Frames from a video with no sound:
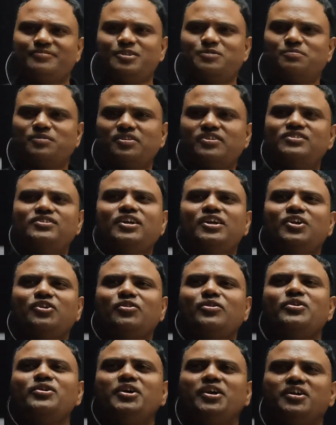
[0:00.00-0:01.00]
Bismuth is
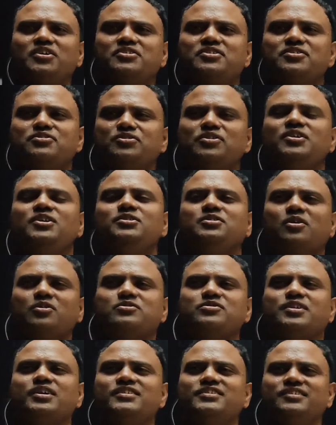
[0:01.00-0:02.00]
undergoing reduction, so it is
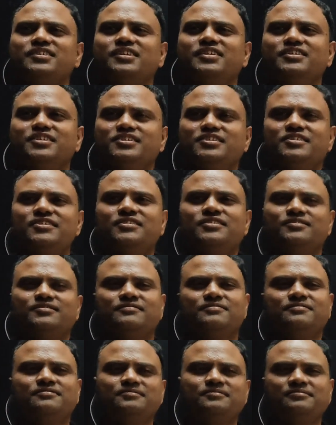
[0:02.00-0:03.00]
oxidizing agent.
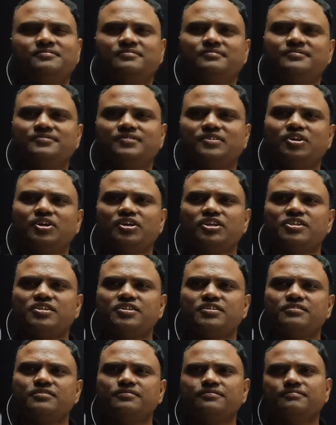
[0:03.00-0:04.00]
Got
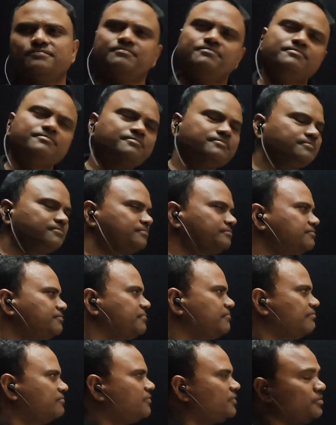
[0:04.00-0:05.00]
it?
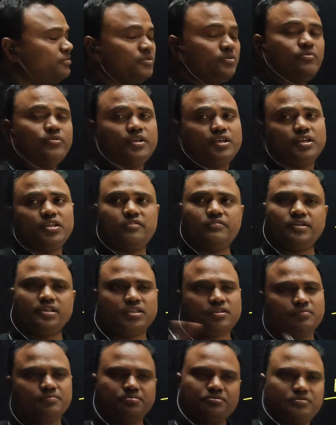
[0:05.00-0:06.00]
But very,
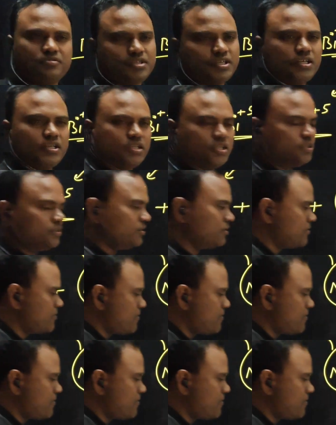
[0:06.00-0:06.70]
very important.